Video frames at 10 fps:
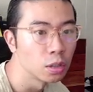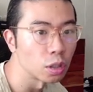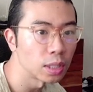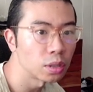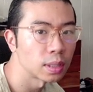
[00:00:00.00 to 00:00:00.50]

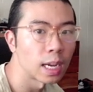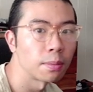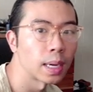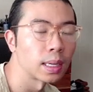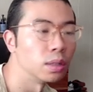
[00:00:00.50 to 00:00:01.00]
let's just
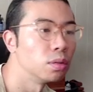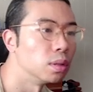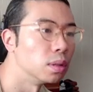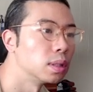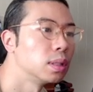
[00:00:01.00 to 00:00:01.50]
dive back
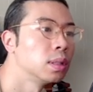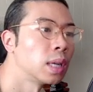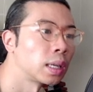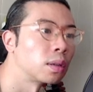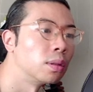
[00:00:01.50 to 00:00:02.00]
into
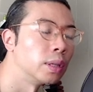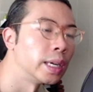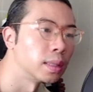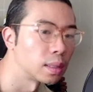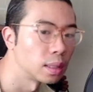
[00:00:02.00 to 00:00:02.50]
technical
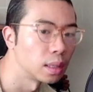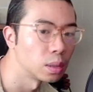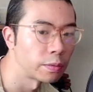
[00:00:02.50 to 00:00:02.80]
analysis